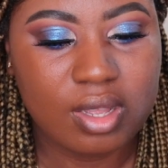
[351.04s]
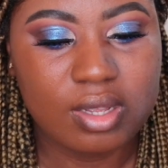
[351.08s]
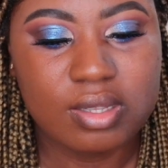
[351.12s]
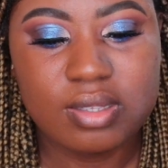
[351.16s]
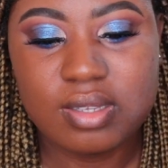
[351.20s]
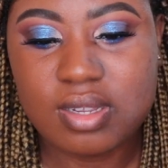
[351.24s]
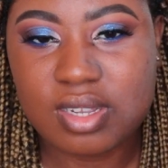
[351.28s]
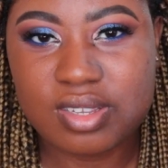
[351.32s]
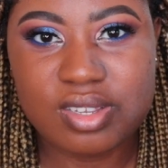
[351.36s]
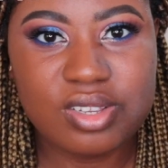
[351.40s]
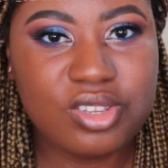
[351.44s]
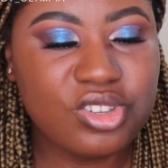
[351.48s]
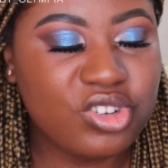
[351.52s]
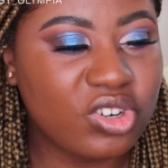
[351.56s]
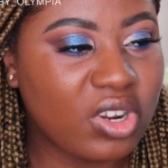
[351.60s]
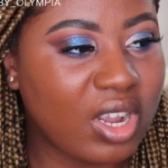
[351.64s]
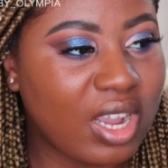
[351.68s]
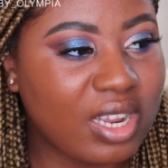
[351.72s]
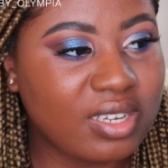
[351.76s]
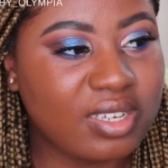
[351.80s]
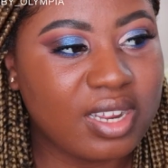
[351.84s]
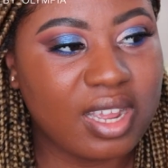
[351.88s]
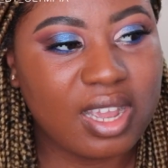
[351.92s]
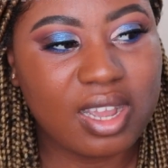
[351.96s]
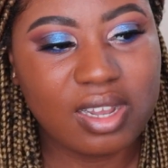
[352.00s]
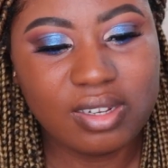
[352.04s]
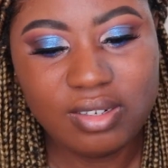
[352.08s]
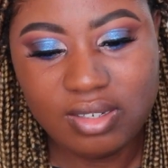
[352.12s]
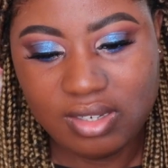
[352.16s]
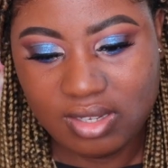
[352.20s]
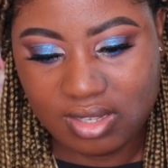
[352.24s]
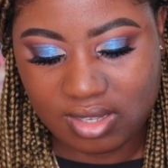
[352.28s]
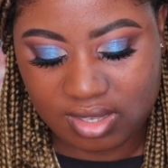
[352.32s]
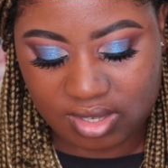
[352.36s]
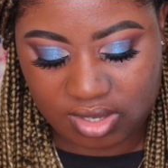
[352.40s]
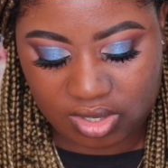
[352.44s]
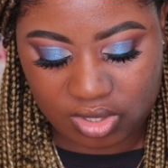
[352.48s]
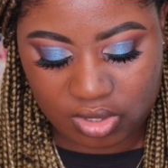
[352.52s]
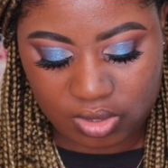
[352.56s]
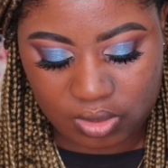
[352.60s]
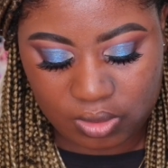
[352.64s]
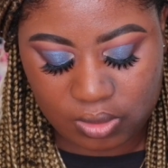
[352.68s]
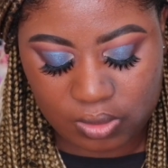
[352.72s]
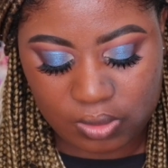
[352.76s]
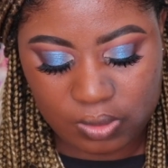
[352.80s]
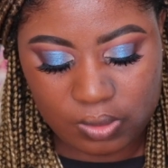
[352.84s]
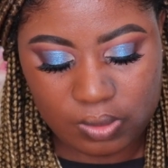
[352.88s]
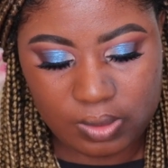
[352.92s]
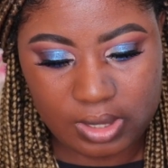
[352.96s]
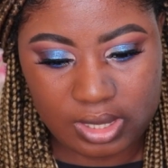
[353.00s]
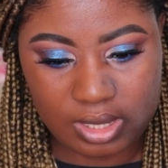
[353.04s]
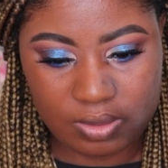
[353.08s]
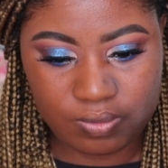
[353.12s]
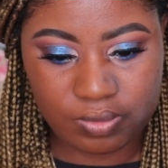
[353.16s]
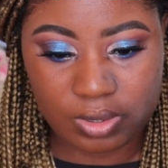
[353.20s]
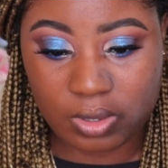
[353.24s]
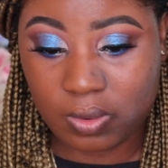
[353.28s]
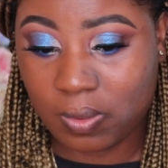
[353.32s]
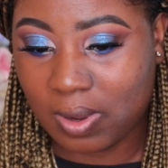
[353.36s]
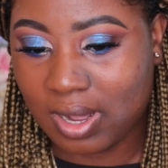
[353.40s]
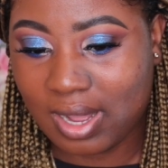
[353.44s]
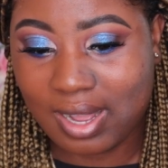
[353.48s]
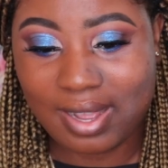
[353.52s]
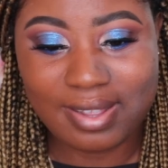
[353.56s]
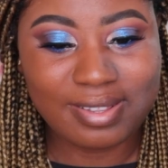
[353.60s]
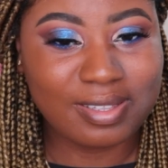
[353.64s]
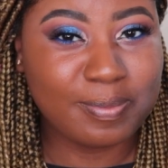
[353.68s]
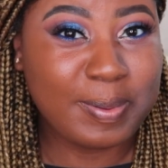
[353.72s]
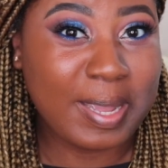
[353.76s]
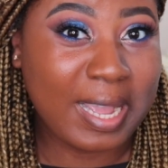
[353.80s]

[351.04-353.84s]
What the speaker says: Doesn't dry down, still it requires